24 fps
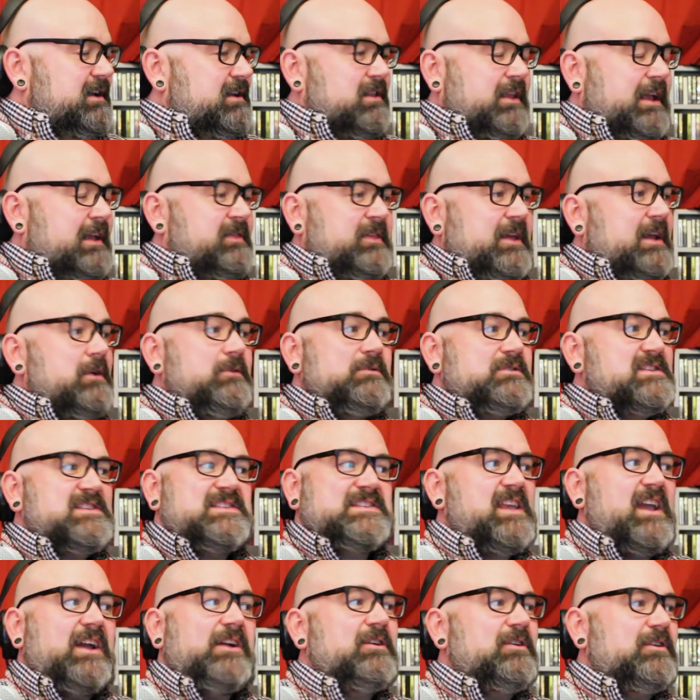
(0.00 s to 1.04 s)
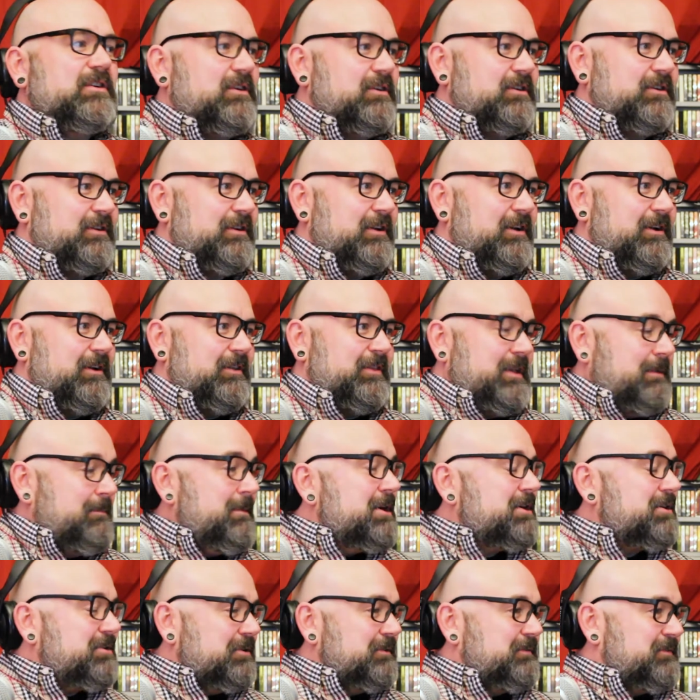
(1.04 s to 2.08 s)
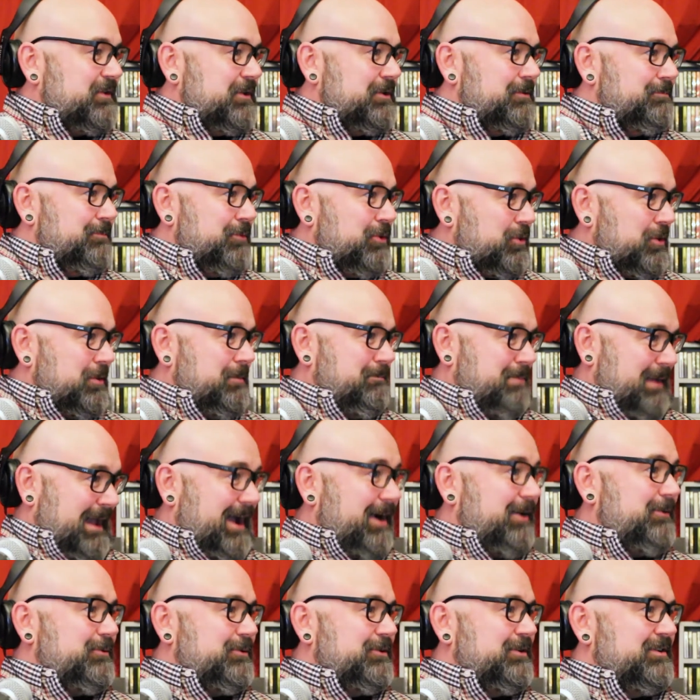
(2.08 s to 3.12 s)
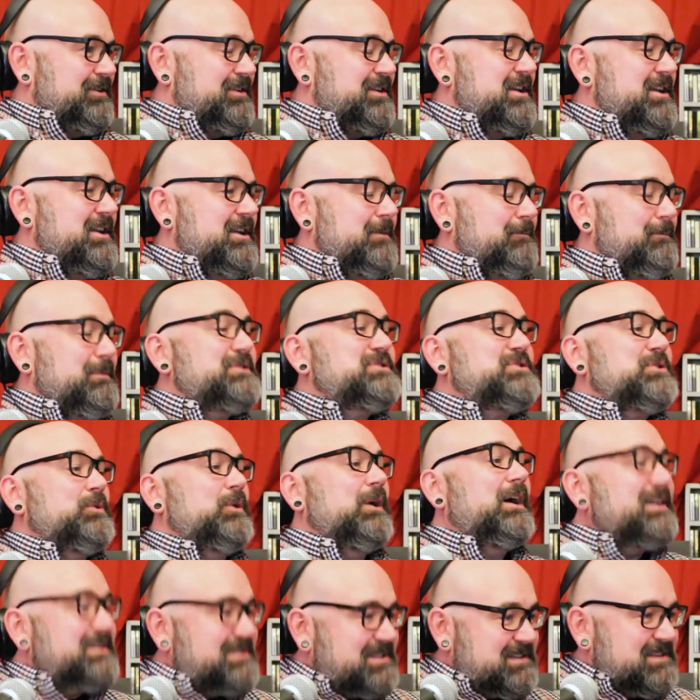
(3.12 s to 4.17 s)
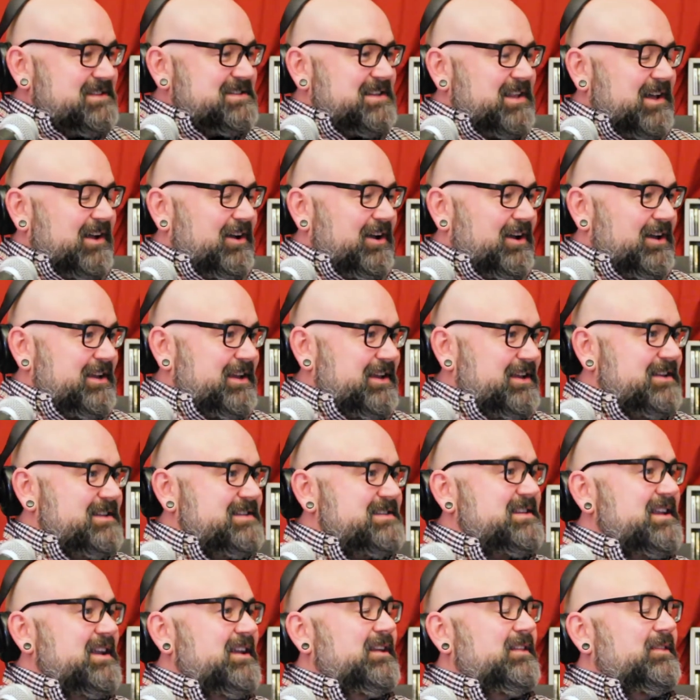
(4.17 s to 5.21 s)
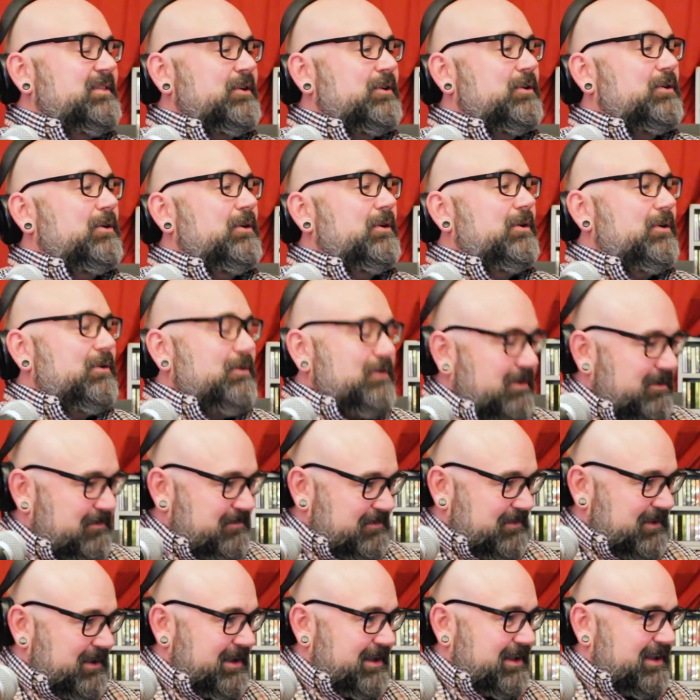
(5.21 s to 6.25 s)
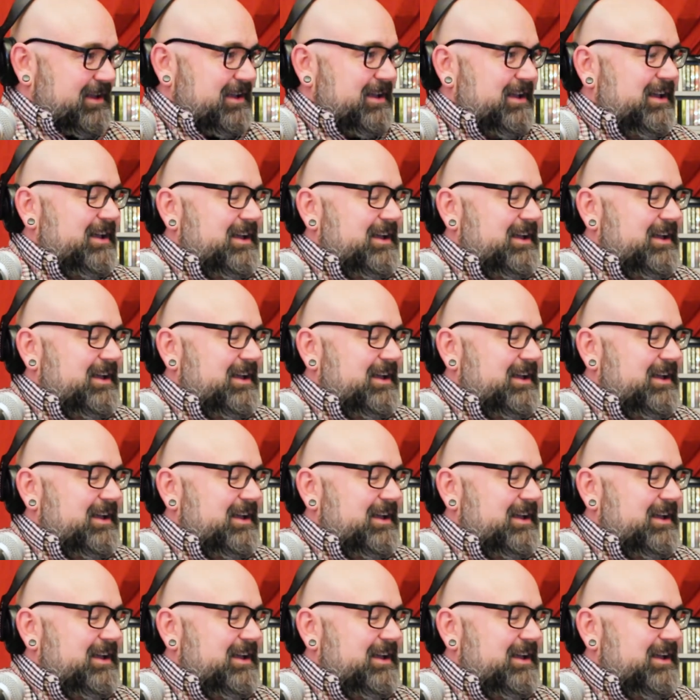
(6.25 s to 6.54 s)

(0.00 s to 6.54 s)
Like, they don't scare her at all. They make her feel more empowered. But to us as the audience, they're horrifying.